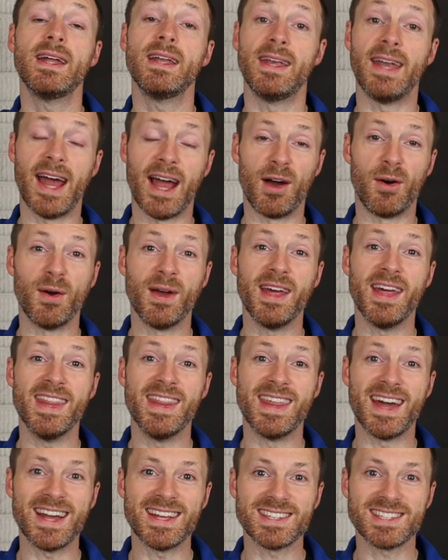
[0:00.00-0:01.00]
Now,
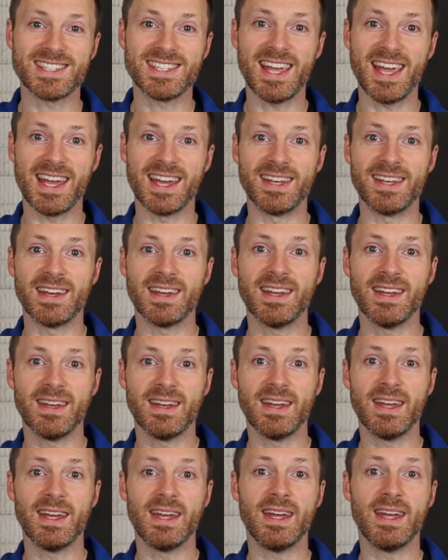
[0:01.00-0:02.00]
that said,
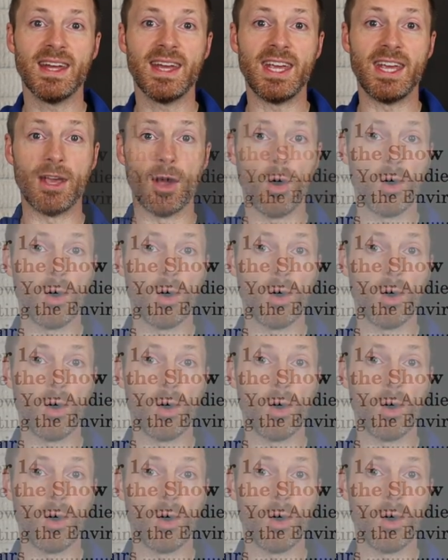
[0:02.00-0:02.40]
he